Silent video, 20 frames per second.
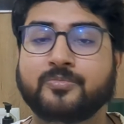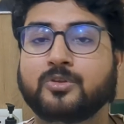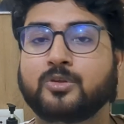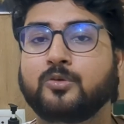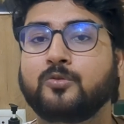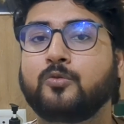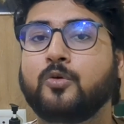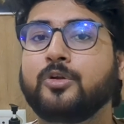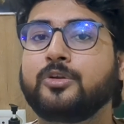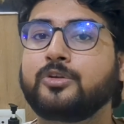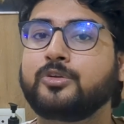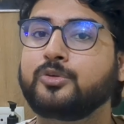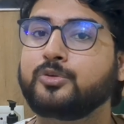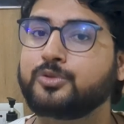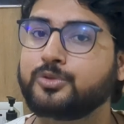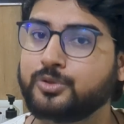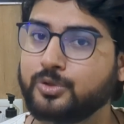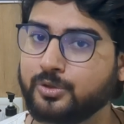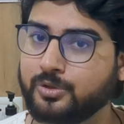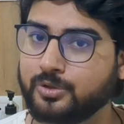So what you
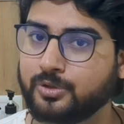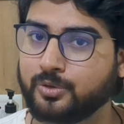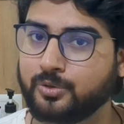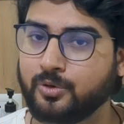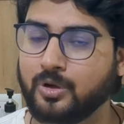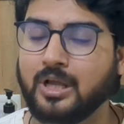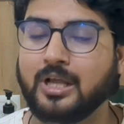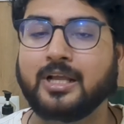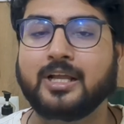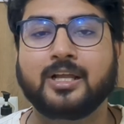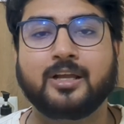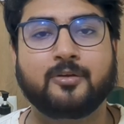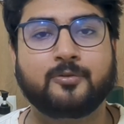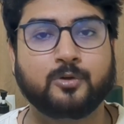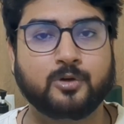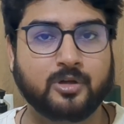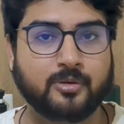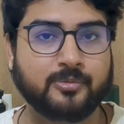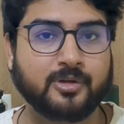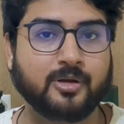should do, if
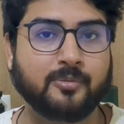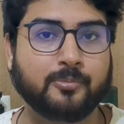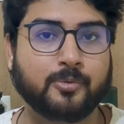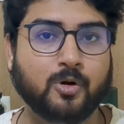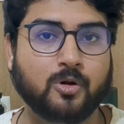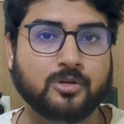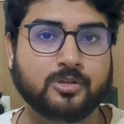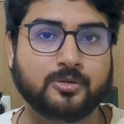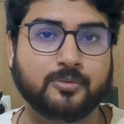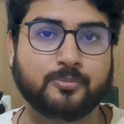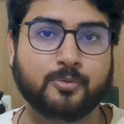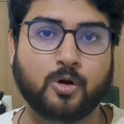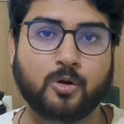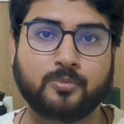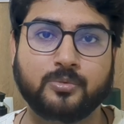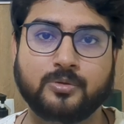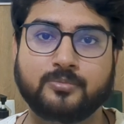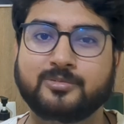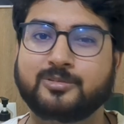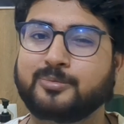you're coming across a
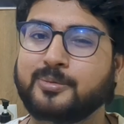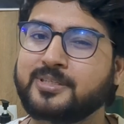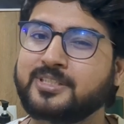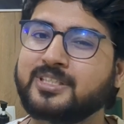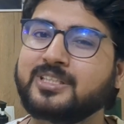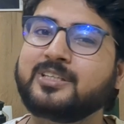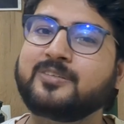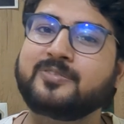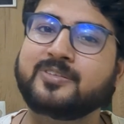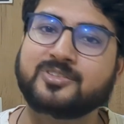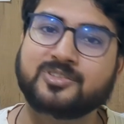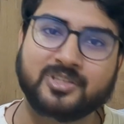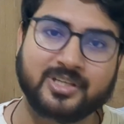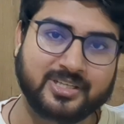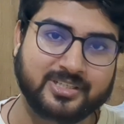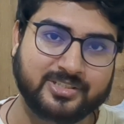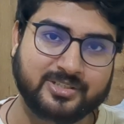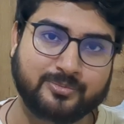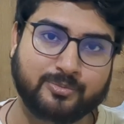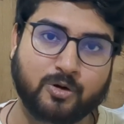problem, especially if it's an
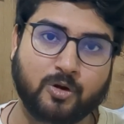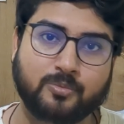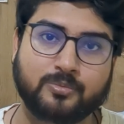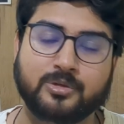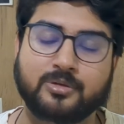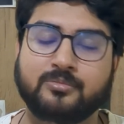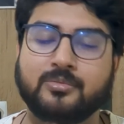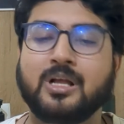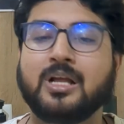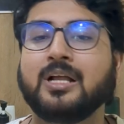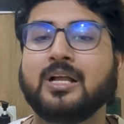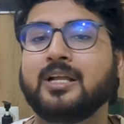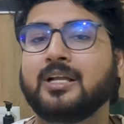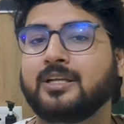easy problem,